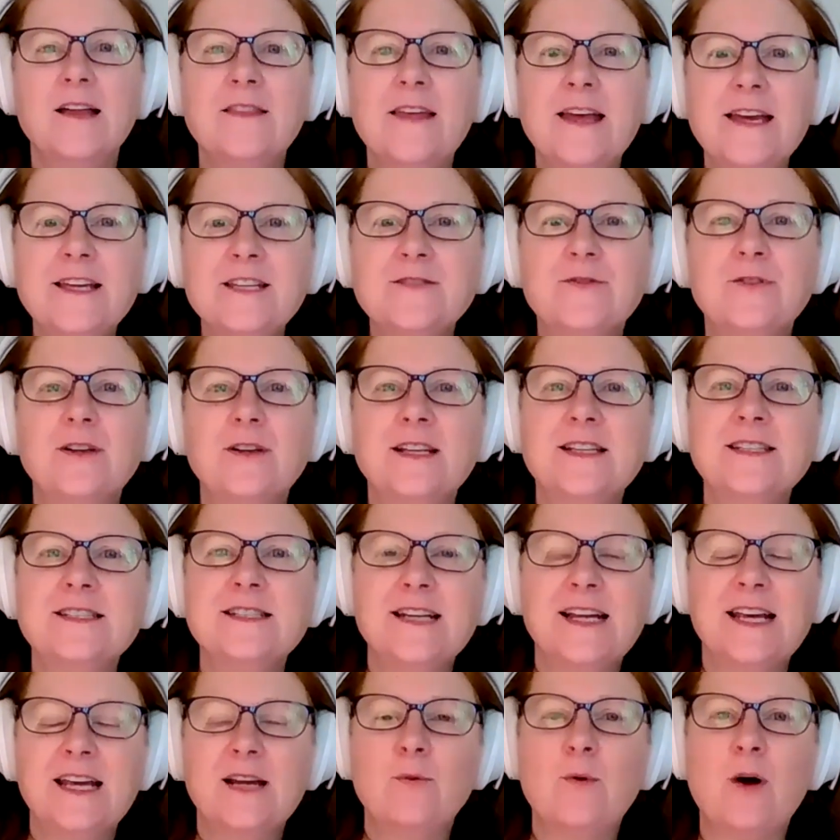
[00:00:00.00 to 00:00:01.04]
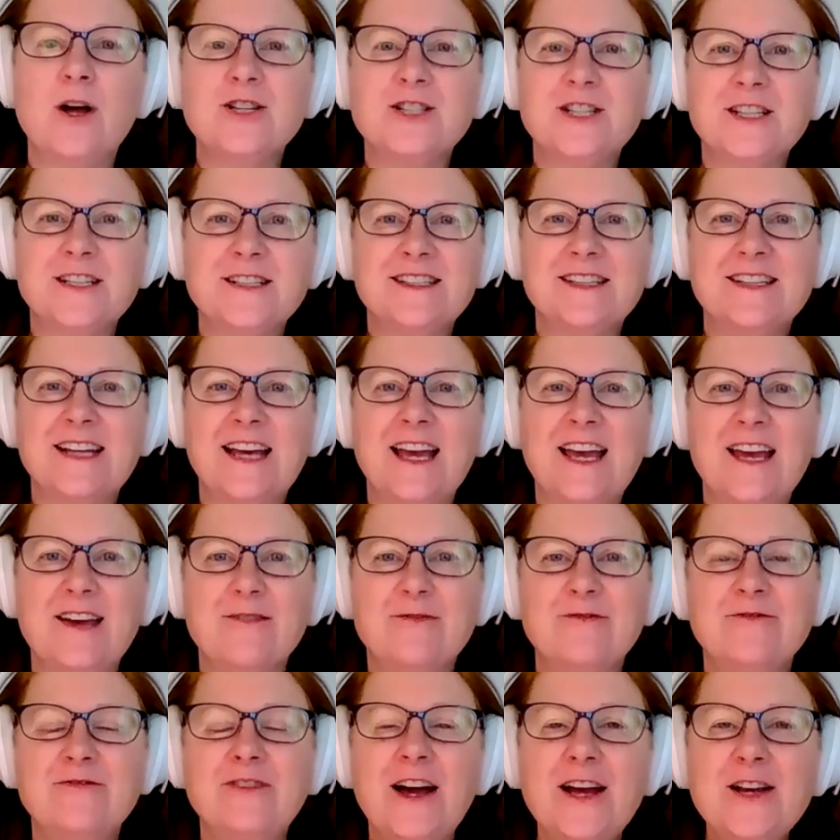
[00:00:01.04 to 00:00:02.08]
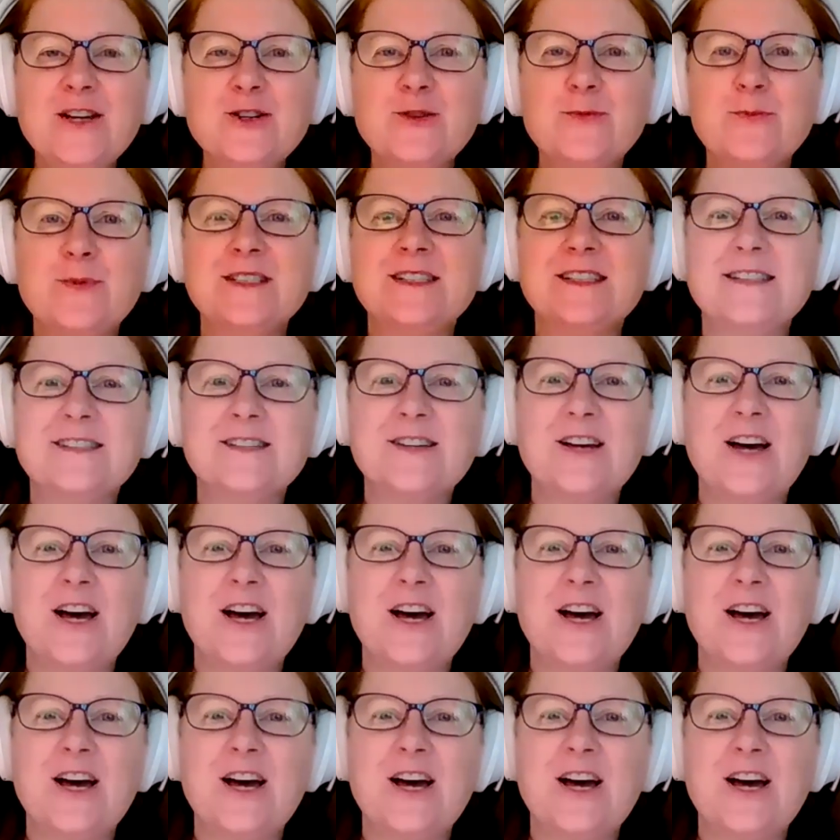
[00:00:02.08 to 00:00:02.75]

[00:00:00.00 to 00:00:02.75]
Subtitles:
Thanks for listening and watching today. Find your business